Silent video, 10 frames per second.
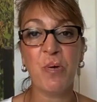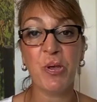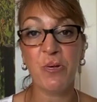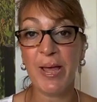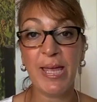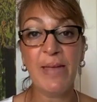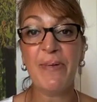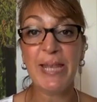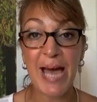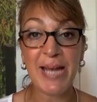when you're like
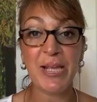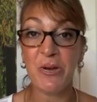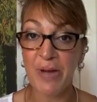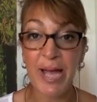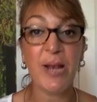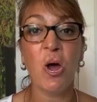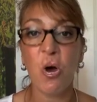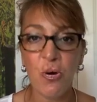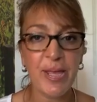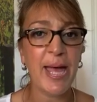even nodding your head
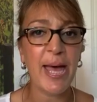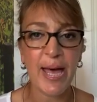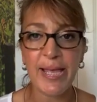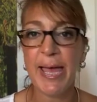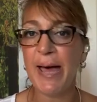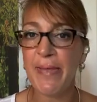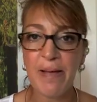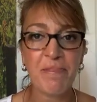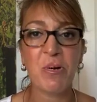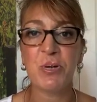oh yeah yeah
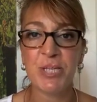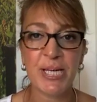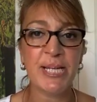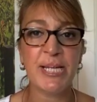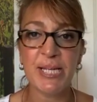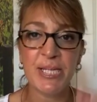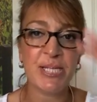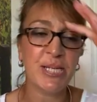that person is